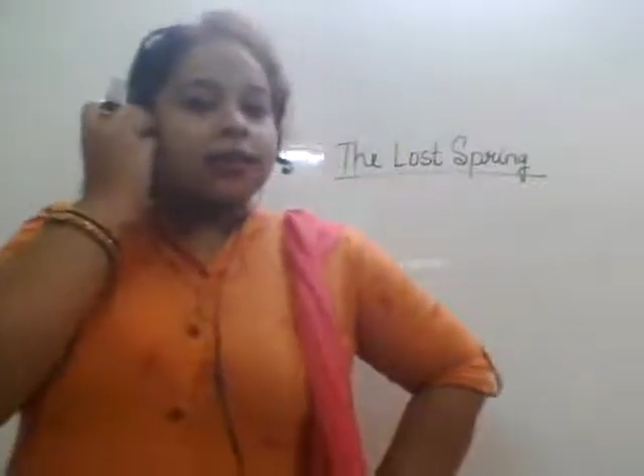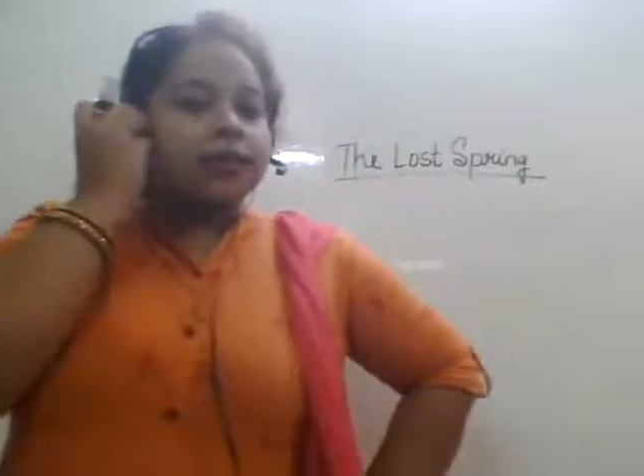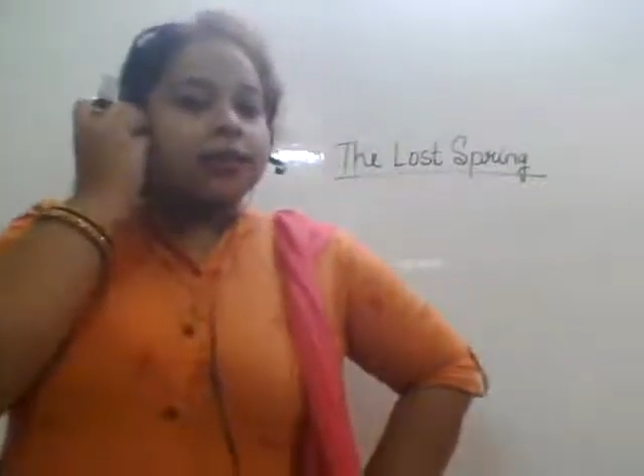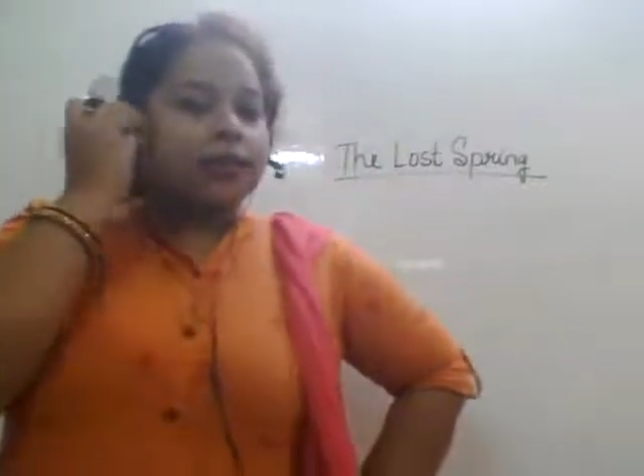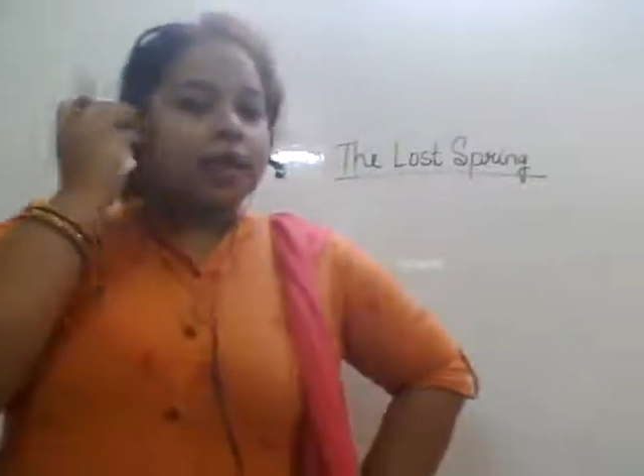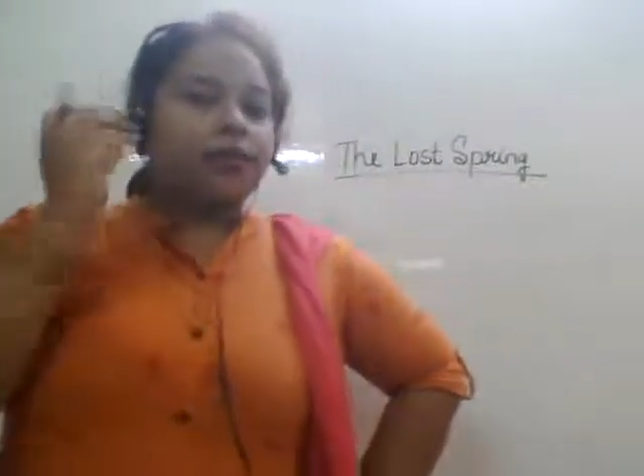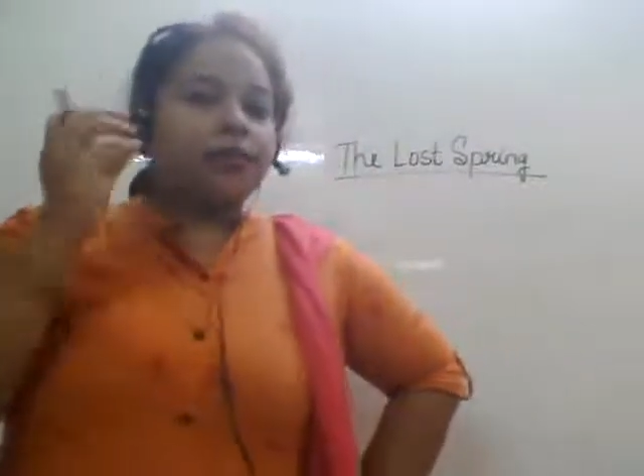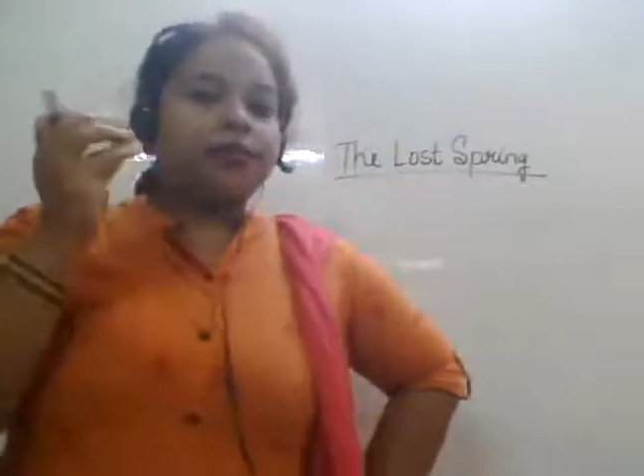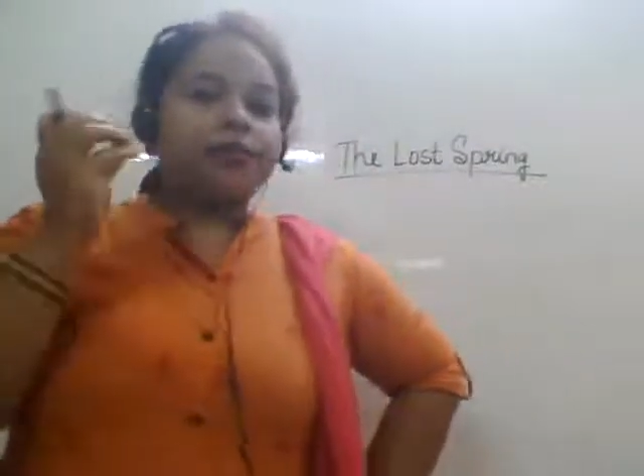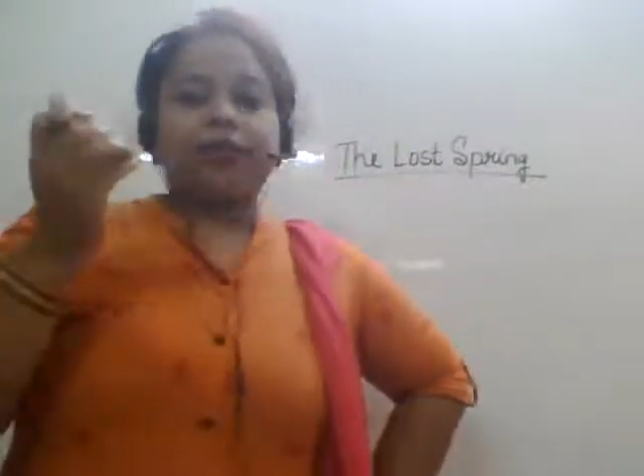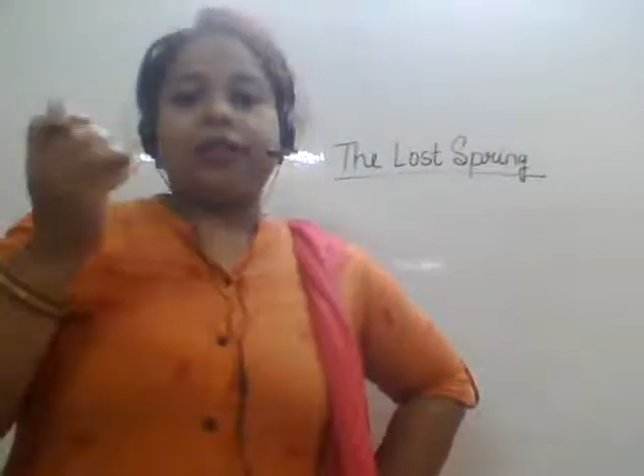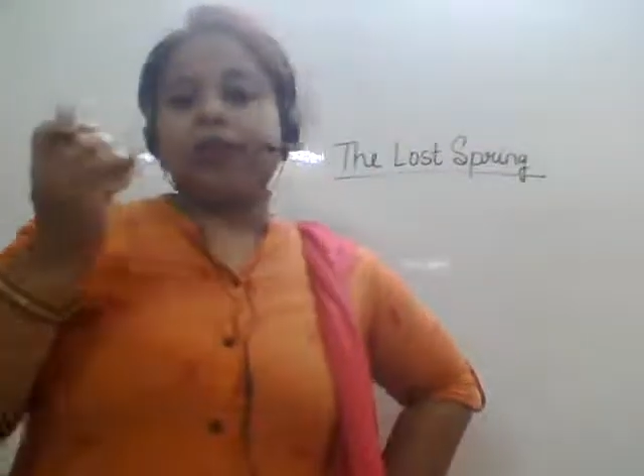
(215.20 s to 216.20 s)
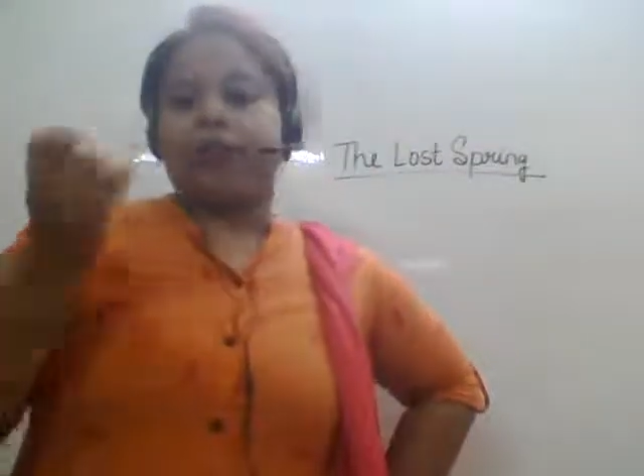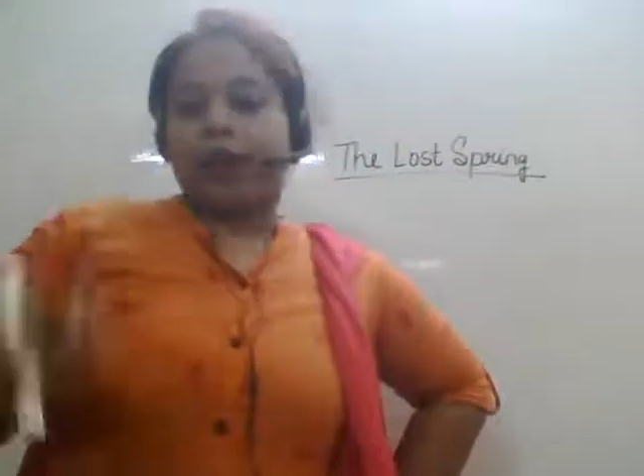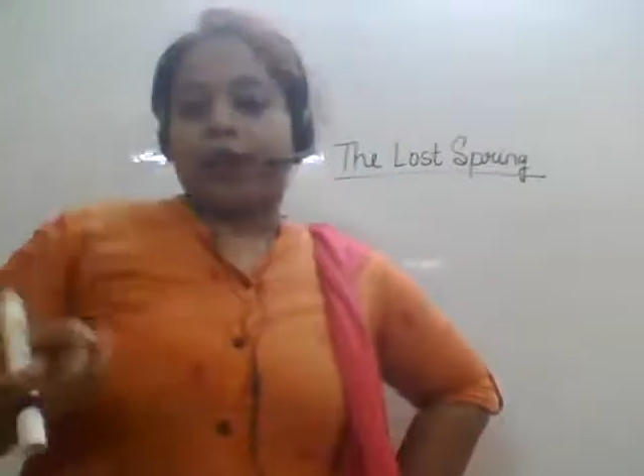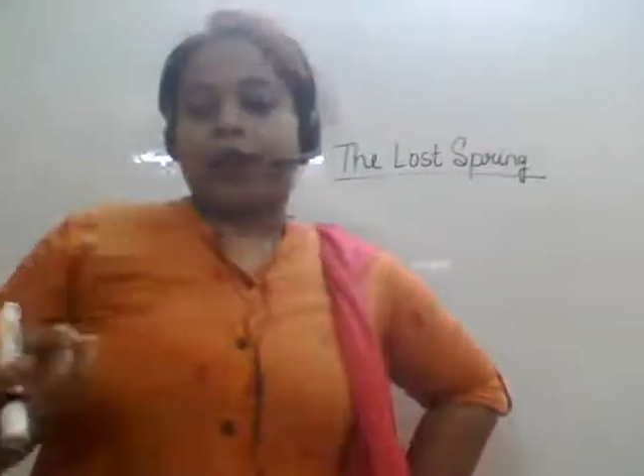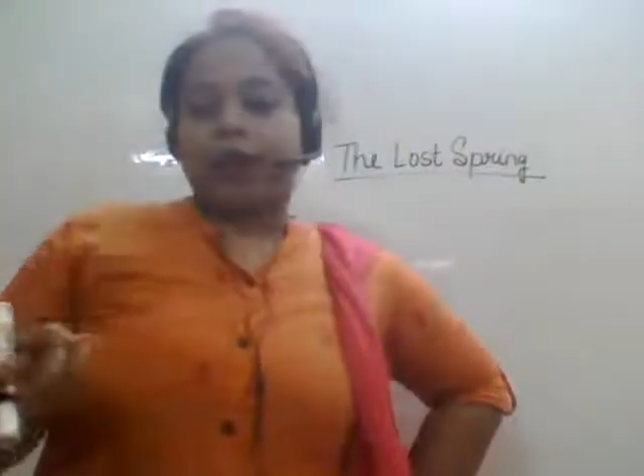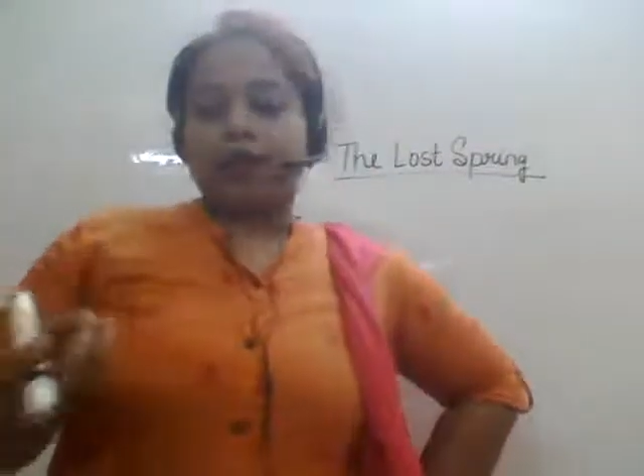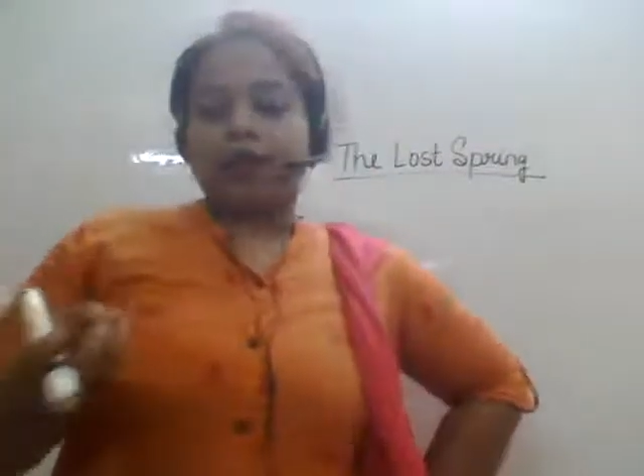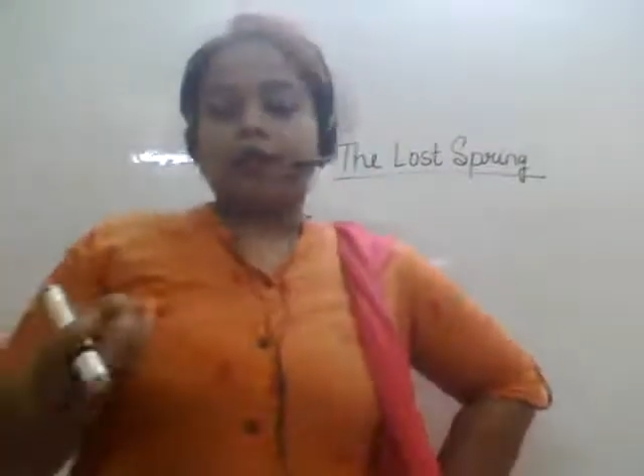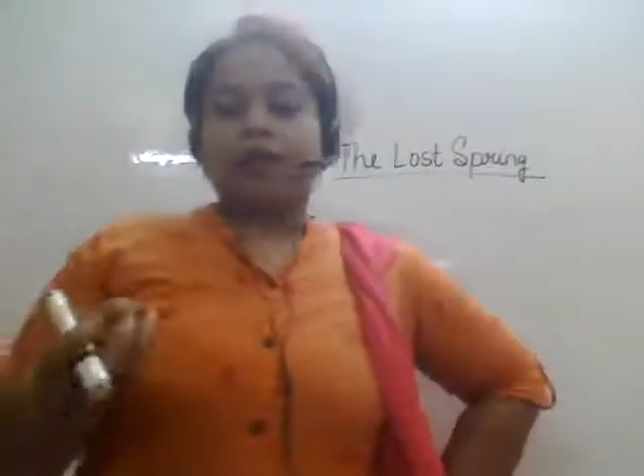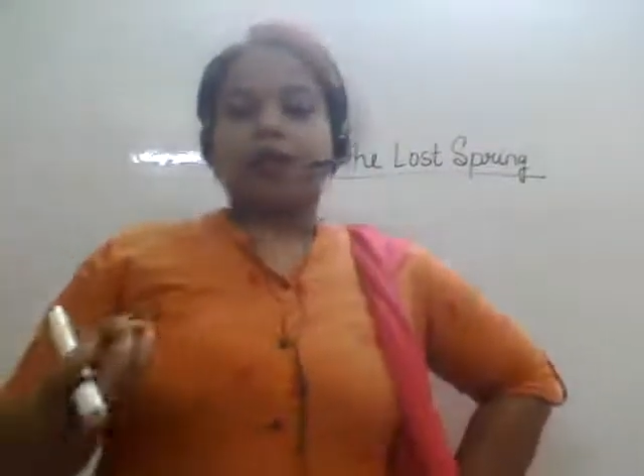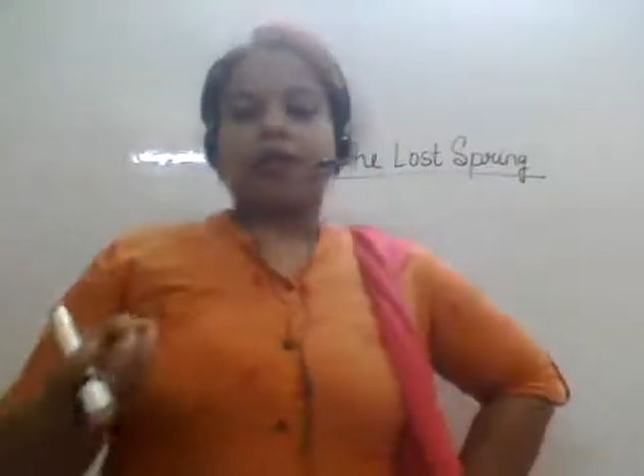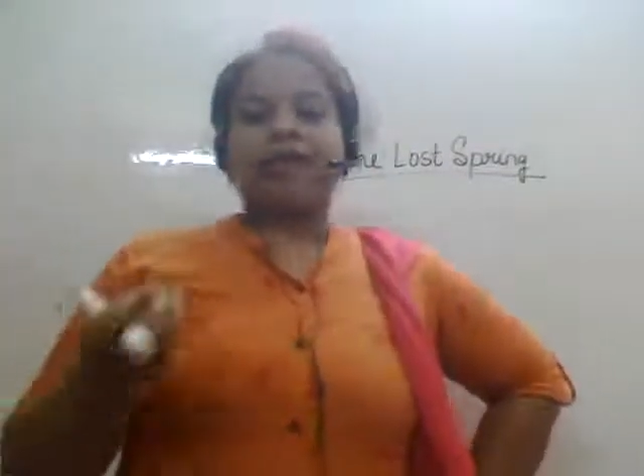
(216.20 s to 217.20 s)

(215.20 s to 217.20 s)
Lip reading: down few words or